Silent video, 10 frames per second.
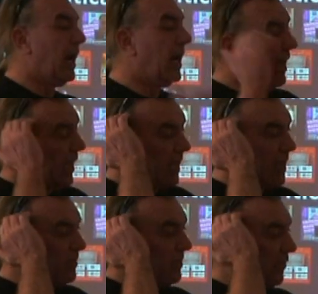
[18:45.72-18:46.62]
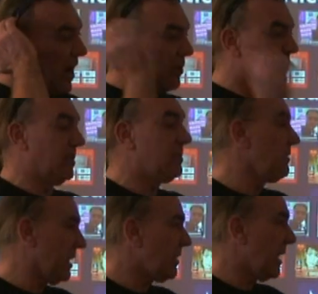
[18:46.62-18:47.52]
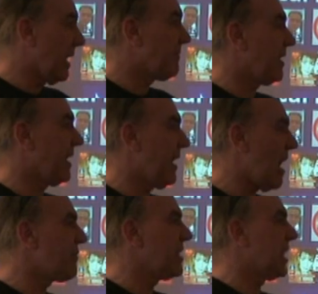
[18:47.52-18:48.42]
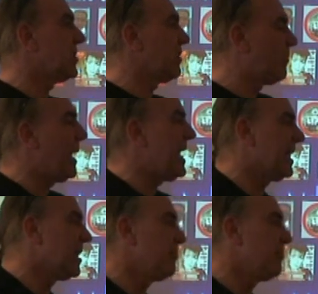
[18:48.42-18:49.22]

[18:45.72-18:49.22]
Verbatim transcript: And my friend, they had every intention of paying